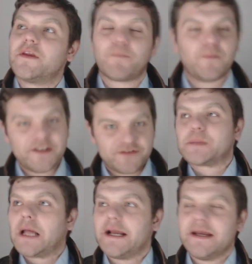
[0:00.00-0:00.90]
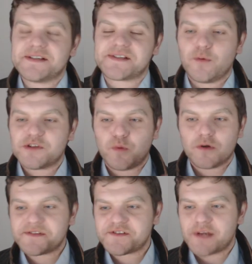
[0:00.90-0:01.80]
the history of this planet is there
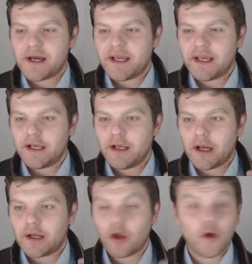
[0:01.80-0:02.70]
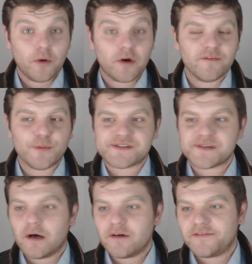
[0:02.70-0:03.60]
was once a, a global
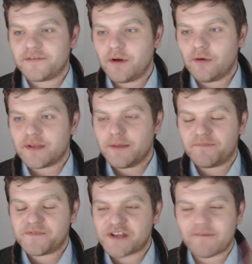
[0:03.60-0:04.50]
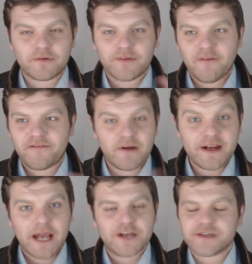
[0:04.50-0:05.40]
government of uh, the several
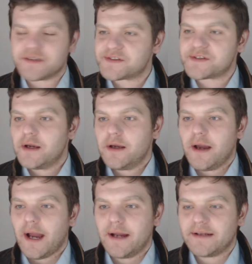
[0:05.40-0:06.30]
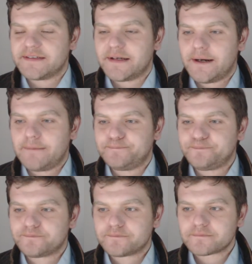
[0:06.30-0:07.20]
of nations, and
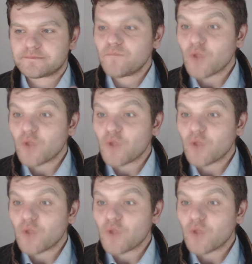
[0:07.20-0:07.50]
um,